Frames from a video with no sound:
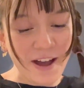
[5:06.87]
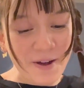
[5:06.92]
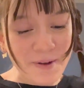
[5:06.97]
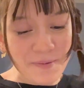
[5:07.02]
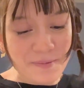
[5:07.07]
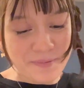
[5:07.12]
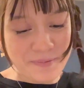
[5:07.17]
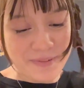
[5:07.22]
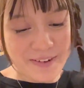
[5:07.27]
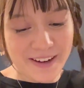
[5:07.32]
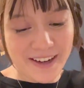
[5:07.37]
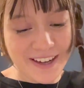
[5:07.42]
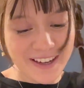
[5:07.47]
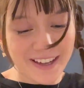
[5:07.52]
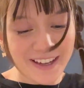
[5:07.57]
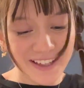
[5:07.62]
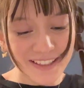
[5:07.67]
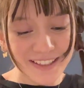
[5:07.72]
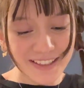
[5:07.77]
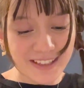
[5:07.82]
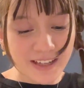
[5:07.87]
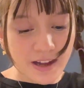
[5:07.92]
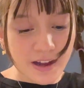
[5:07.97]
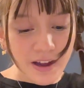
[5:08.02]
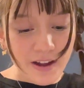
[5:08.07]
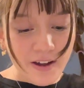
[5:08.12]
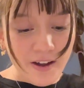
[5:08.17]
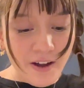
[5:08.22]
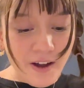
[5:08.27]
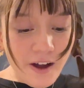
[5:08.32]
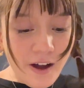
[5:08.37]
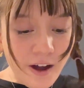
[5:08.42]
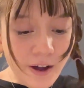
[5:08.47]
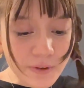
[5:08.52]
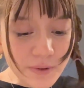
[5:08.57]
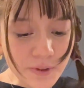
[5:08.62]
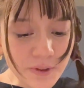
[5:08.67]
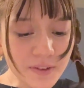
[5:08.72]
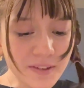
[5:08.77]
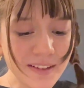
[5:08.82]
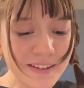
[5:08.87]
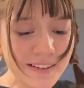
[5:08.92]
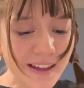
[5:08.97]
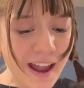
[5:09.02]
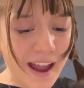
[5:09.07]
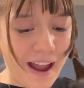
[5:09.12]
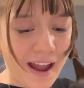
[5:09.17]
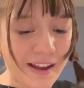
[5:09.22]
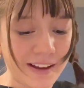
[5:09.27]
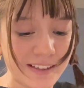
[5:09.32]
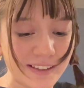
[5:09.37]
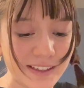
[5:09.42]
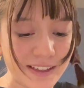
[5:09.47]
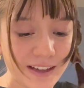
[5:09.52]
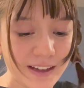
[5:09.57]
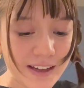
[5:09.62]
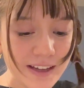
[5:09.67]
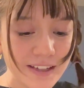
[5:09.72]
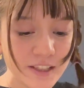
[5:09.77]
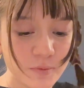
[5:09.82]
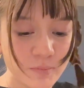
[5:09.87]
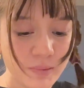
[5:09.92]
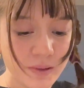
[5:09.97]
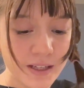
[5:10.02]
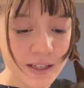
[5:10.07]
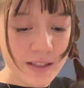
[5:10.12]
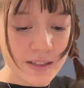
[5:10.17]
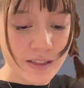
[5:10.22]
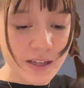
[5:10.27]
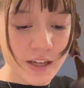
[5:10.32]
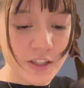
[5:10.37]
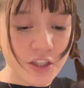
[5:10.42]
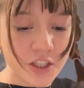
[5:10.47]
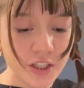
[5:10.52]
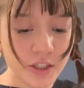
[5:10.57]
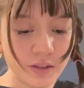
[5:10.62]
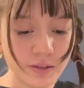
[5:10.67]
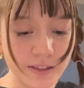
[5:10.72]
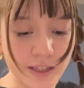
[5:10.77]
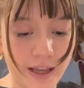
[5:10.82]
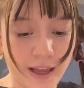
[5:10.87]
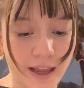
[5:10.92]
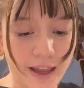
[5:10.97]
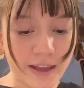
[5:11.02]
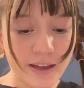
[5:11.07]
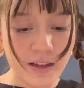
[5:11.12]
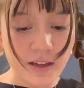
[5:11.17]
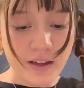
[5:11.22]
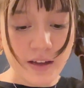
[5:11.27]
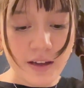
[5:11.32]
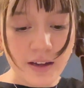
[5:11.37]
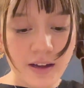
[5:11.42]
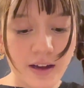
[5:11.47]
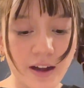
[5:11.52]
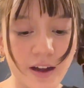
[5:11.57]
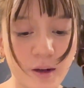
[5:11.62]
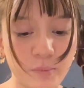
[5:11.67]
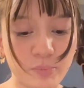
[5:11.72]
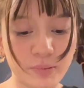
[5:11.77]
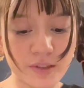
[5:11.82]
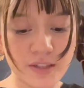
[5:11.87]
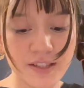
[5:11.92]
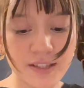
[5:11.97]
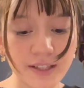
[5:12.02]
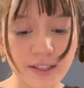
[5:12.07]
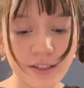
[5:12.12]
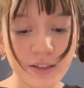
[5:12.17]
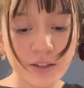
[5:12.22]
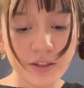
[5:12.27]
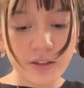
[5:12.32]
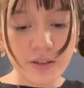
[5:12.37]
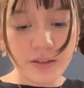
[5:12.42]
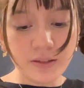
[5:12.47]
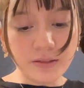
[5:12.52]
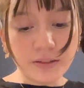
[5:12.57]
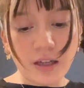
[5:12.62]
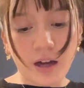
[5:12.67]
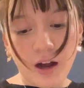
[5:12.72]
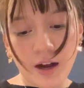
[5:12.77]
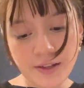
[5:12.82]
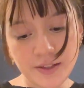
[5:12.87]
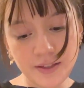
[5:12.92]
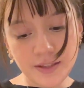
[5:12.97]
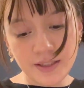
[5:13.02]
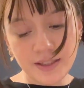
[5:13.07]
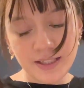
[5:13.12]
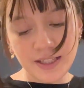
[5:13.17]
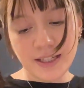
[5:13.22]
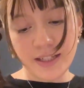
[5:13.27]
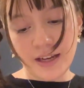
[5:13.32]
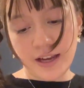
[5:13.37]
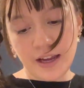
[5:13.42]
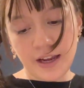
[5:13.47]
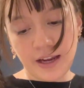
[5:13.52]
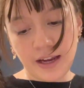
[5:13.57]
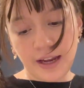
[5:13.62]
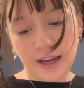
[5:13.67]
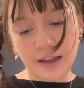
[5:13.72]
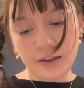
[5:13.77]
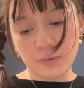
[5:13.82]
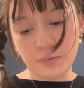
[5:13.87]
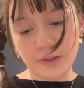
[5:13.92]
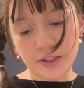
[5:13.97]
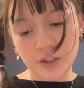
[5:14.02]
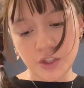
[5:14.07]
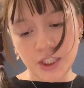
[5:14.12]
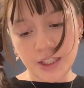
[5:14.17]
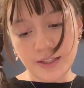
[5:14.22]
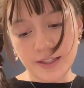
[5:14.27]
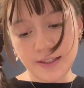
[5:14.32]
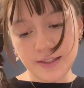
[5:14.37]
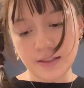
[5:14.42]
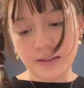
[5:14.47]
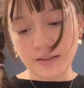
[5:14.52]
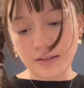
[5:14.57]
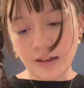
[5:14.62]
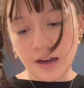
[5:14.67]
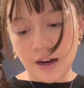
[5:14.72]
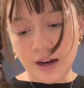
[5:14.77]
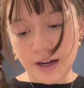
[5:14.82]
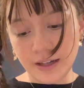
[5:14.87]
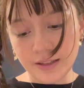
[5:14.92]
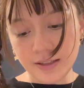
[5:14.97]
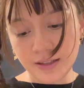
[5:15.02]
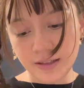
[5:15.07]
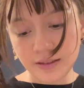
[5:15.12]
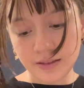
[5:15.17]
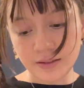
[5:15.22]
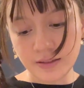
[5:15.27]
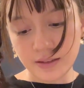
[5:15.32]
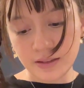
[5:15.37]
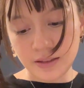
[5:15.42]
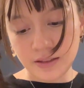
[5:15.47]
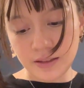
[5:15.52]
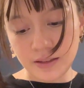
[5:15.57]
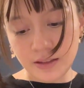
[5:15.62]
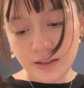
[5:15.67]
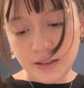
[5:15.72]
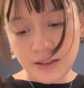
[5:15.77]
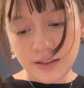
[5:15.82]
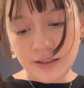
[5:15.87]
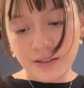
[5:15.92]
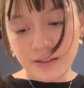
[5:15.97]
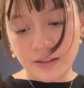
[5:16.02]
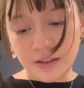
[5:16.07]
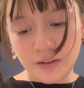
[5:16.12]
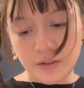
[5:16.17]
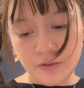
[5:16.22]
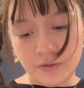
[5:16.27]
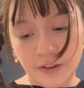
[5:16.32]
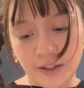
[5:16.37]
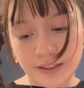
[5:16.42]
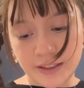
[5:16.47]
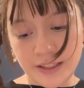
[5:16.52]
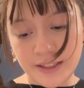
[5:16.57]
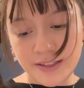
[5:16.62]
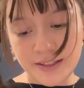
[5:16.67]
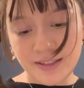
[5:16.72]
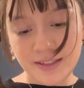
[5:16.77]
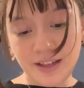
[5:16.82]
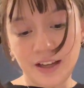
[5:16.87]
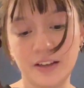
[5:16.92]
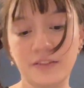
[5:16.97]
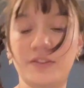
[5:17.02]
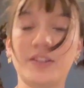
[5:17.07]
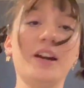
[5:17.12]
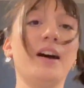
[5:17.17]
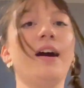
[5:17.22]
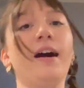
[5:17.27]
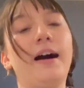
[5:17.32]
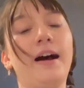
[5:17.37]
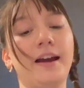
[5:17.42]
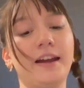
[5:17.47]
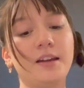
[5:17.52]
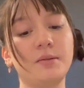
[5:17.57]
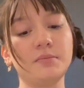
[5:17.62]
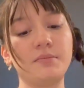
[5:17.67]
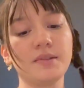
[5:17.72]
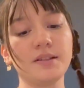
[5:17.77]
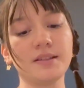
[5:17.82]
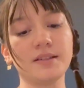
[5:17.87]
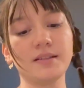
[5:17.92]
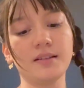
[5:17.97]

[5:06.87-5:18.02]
But other than that, it's been a chill day. Brazil lost today, which is not the funnest of times,